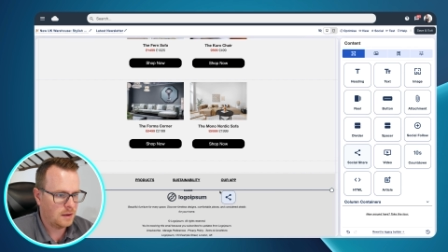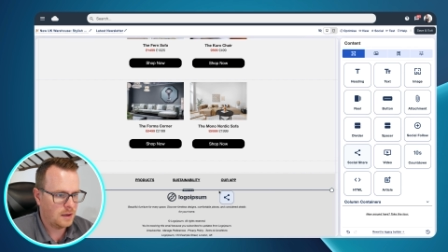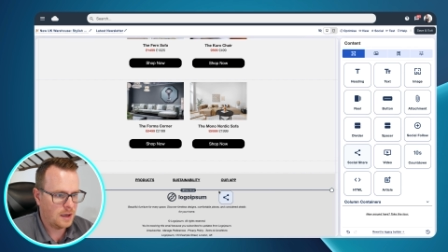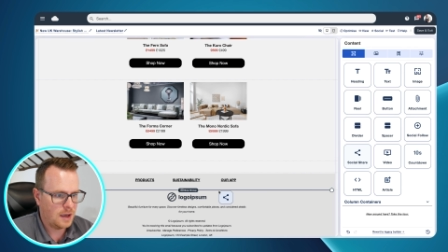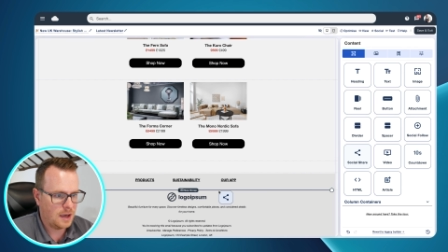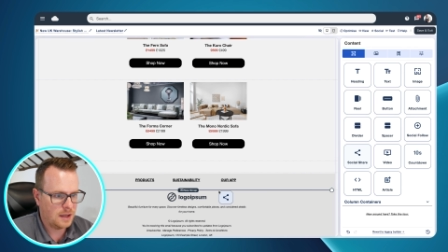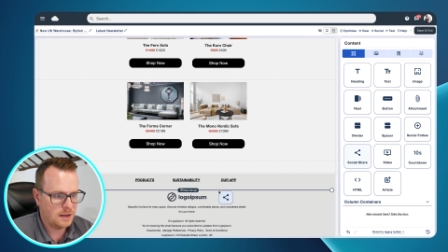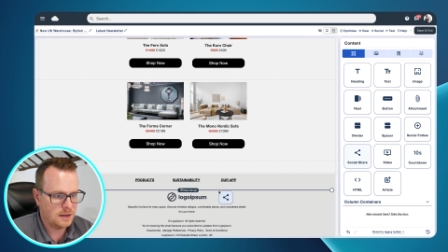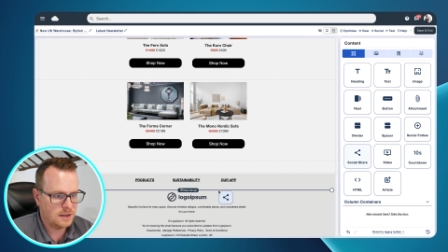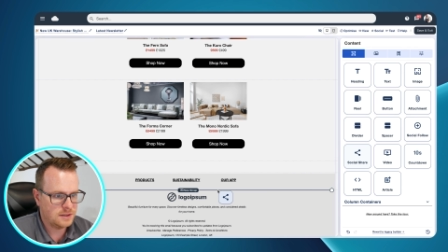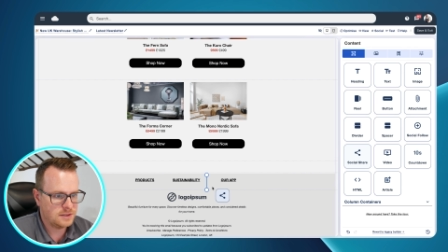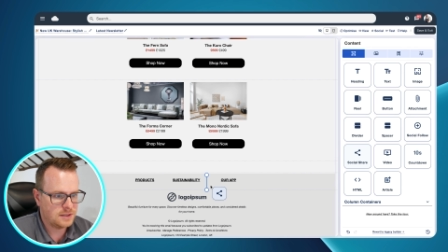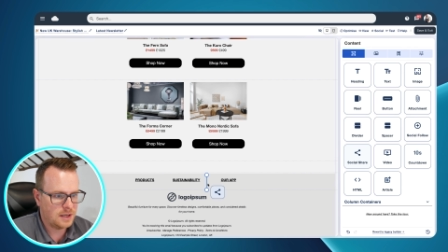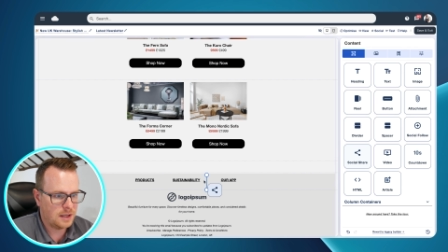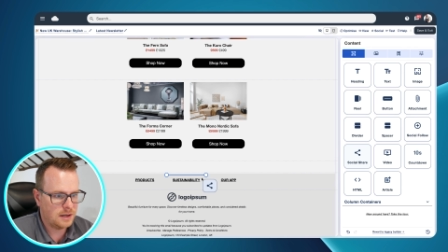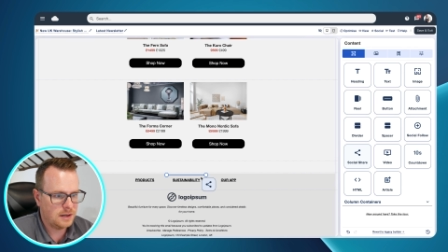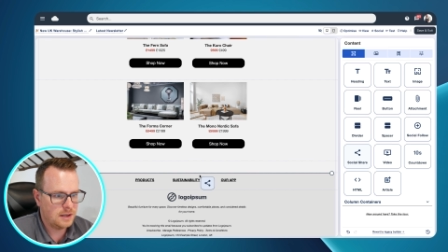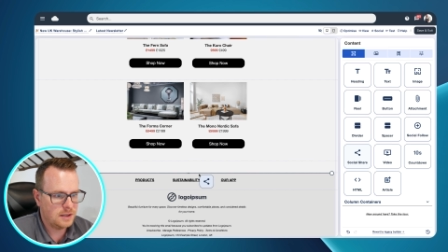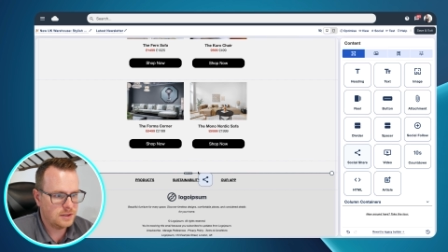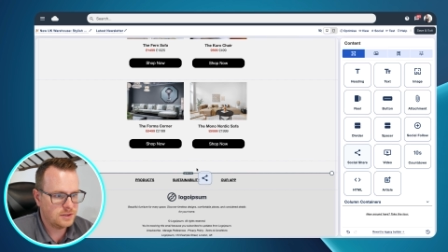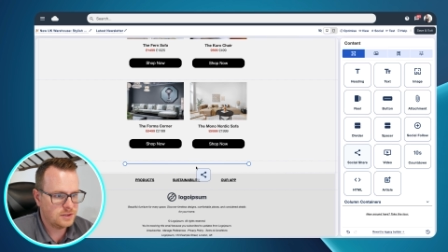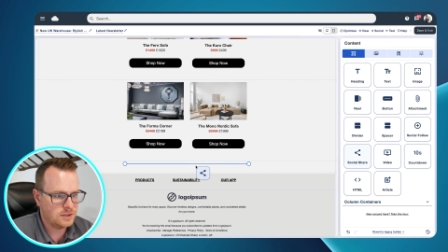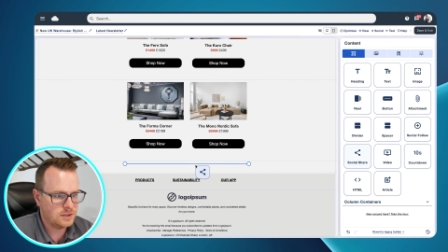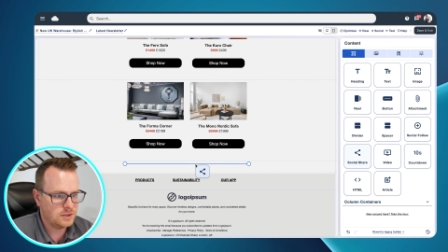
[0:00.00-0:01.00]
And let's add
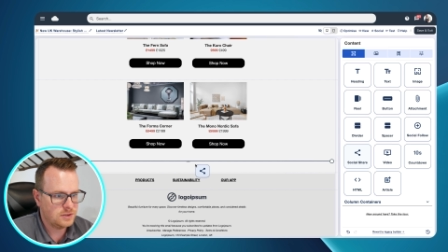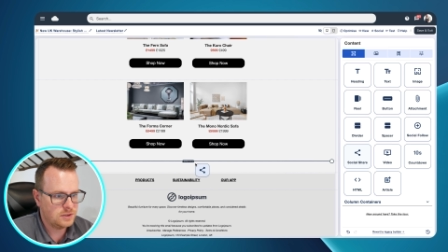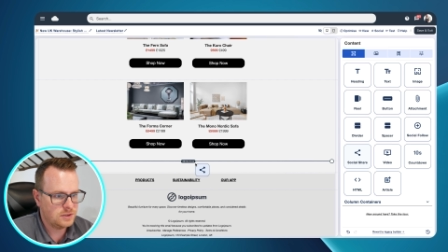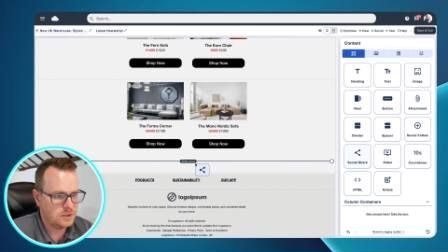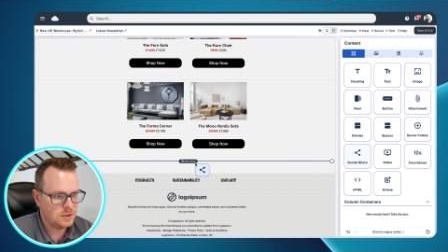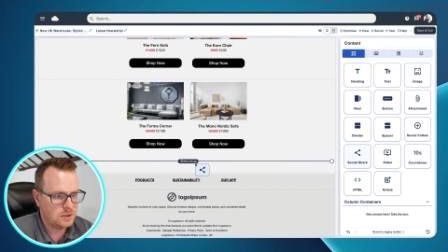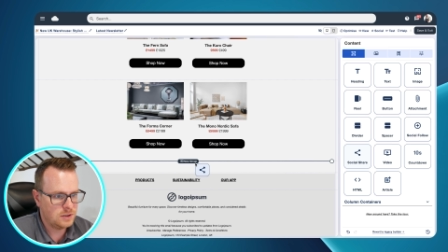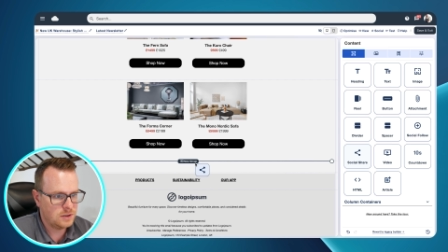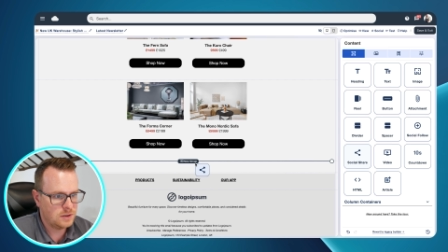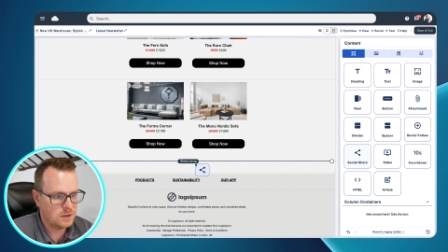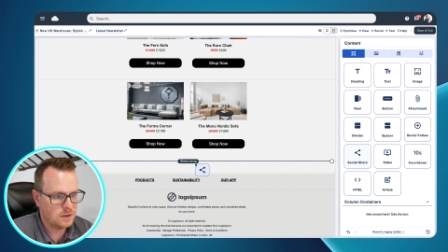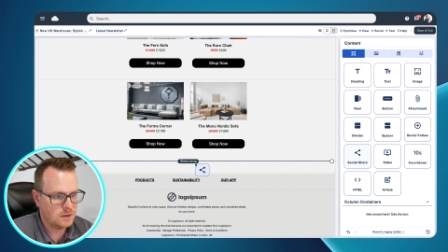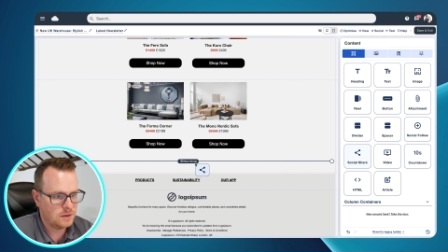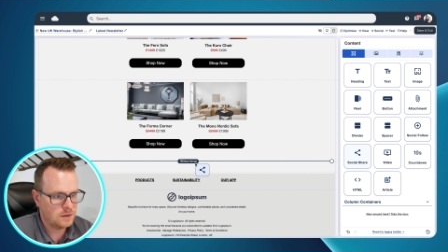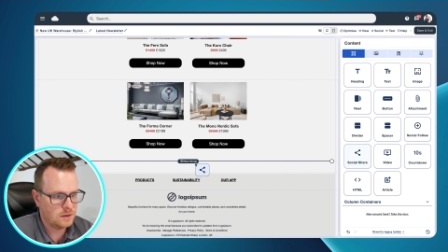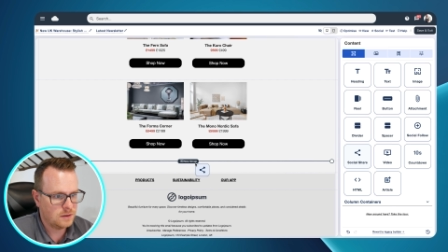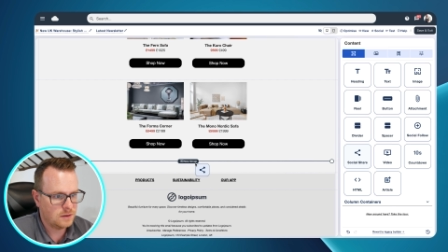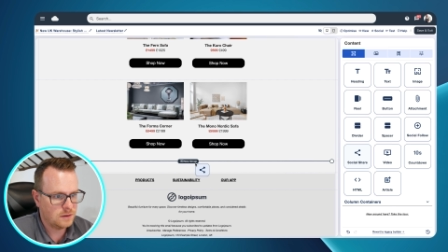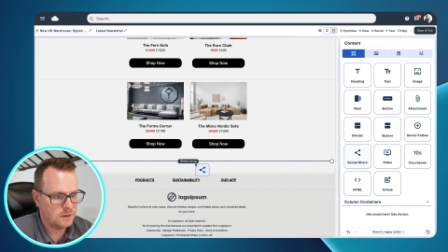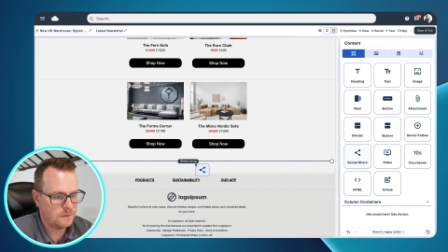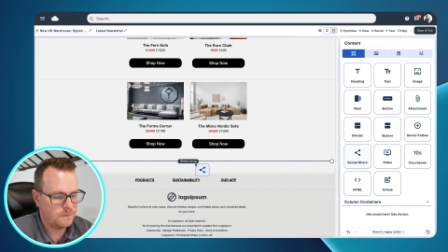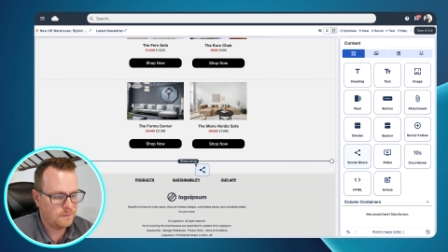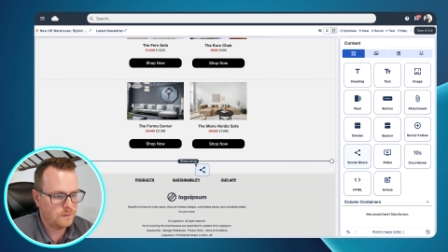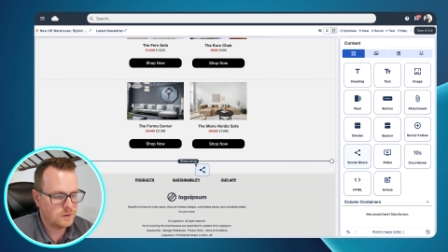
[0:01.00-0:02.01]
it to
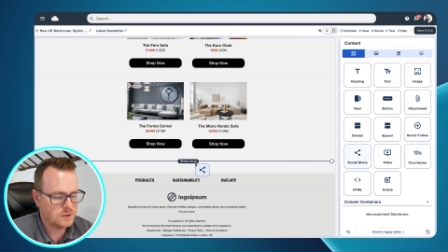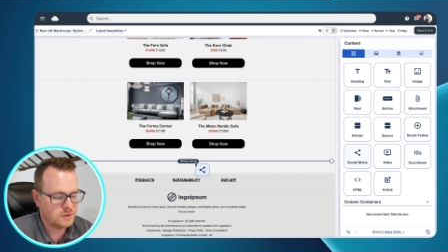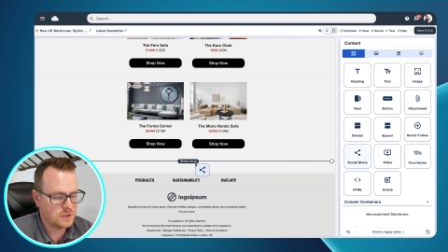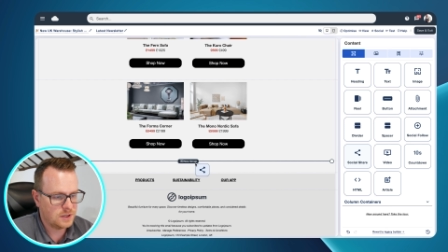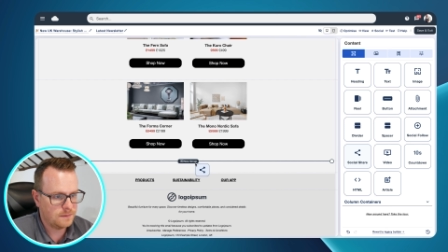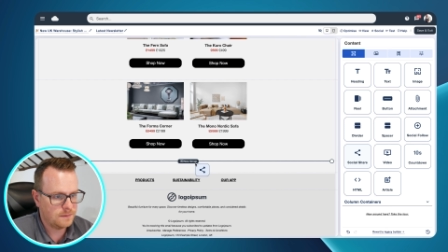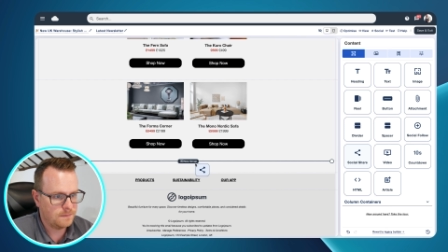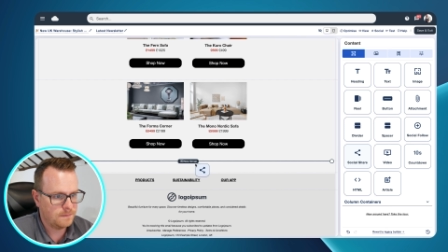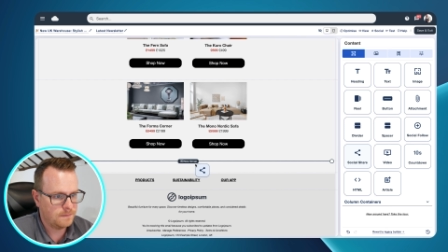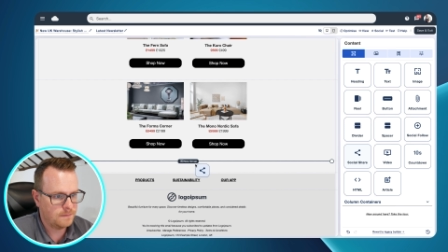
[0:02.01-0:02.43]
the footer.